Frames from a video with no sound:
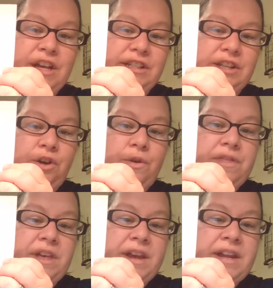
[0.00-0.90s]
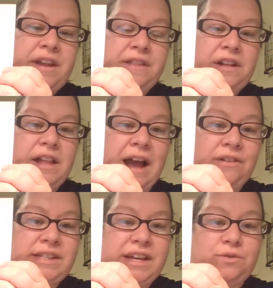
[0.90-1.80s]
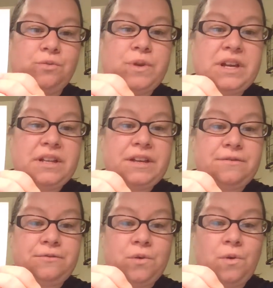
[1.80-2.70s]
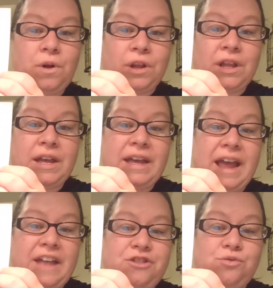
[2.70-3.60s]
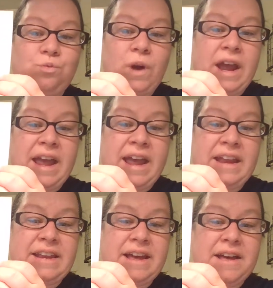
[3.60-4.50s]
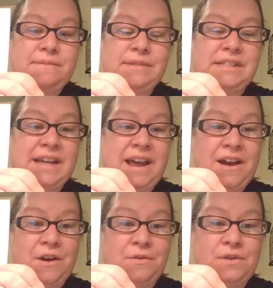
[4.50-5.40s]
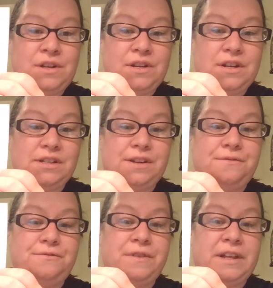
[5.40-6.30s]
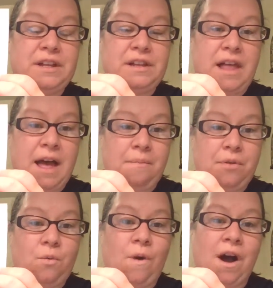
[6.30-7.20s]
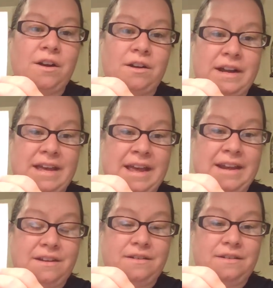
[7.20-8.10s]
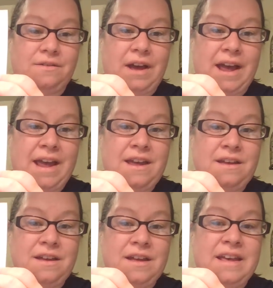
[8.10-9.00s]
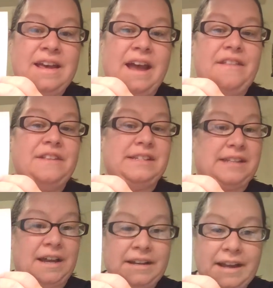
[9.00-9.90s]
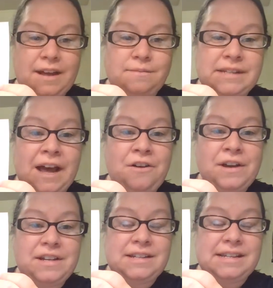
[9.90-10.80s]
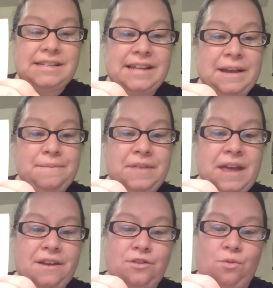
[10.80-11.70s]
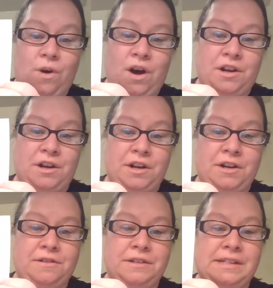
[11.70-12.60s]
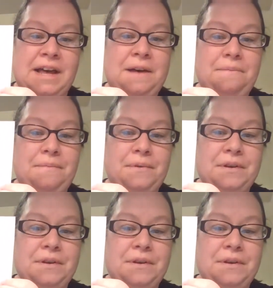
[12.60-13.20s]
So then the clouds get really full and the rain comes down to fill up the water again. Okay, and then the sun comes out and does the same thing, and the water goes up.